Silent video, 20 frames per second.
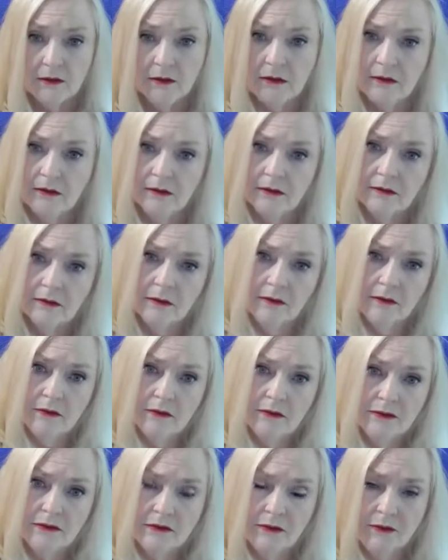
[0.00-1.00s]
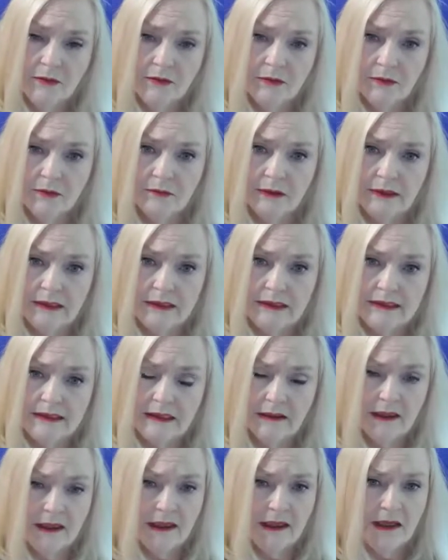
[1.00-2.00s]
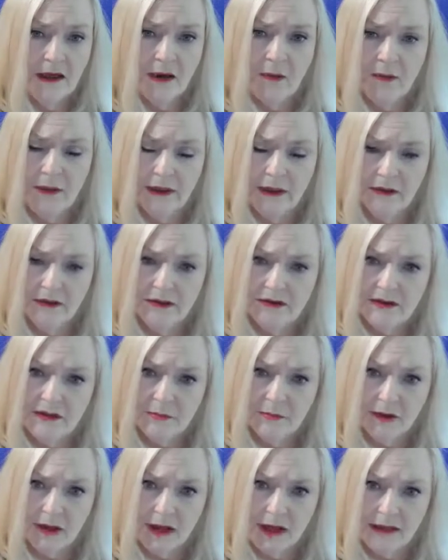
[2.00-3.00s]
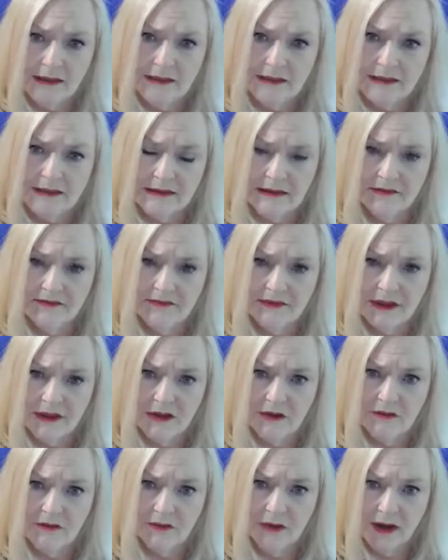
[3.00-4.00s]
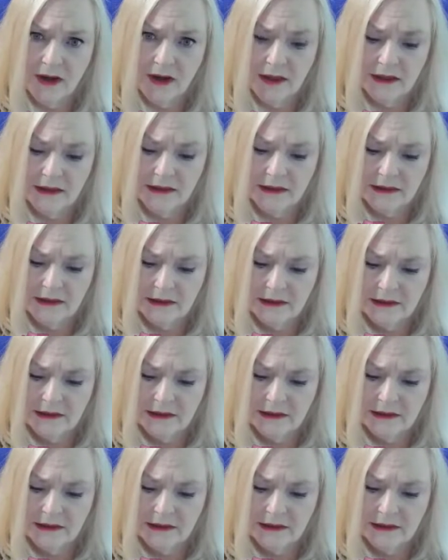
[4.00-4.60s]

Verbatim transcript: I'm going to, of course, go through releasing any old energy blocks and stuff that you've got.